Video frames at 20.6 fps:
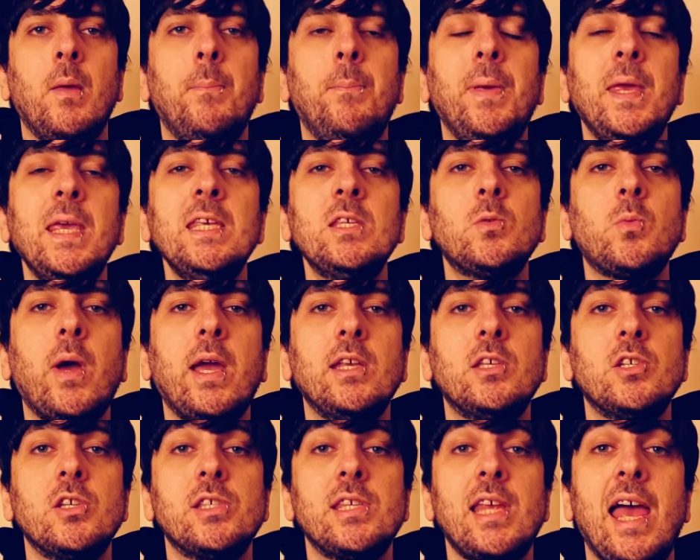Piece
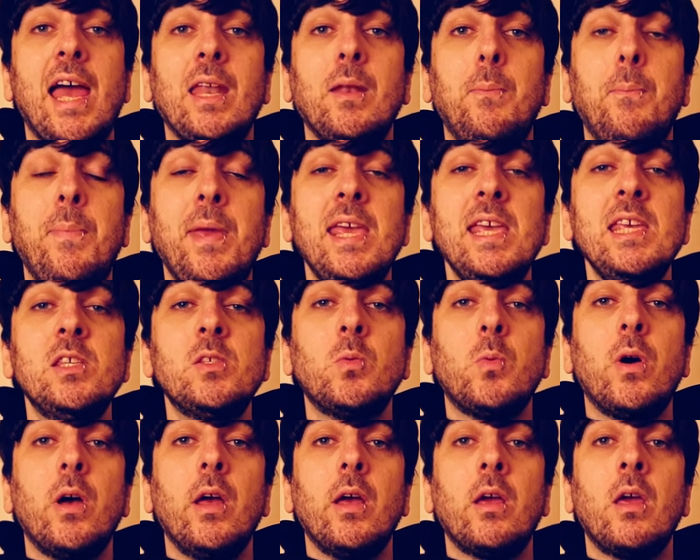wages and
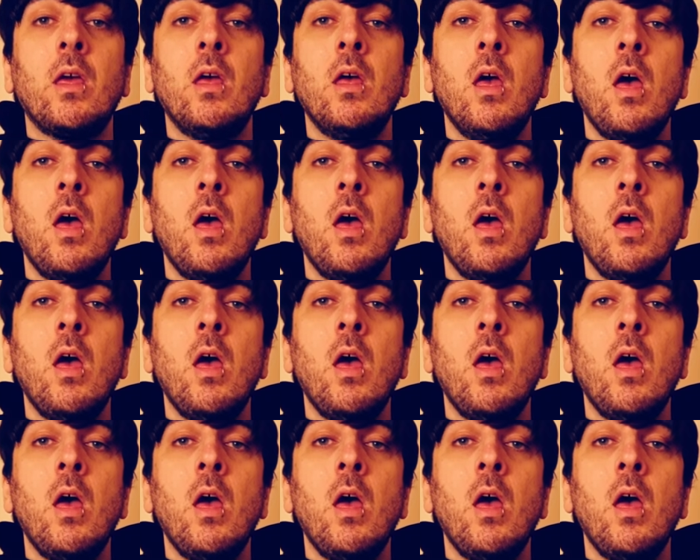piecework